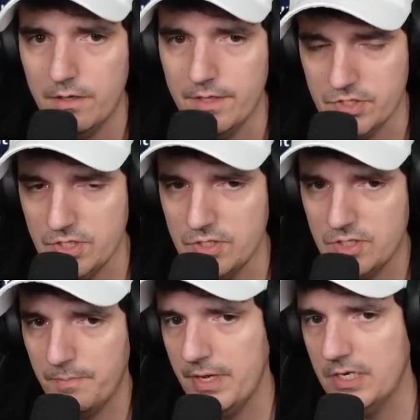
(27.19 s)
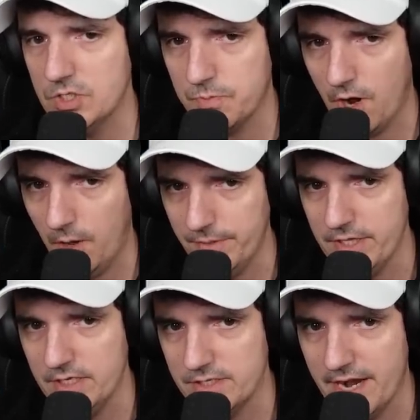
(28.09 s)
This is the biggest problem in
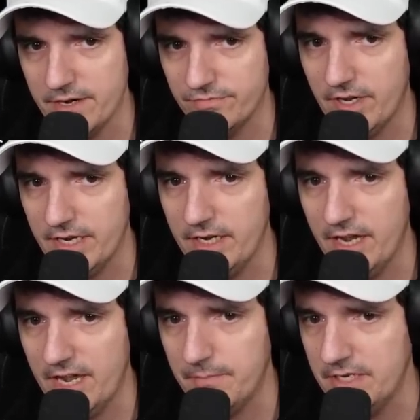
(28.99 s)
the entire fucking game,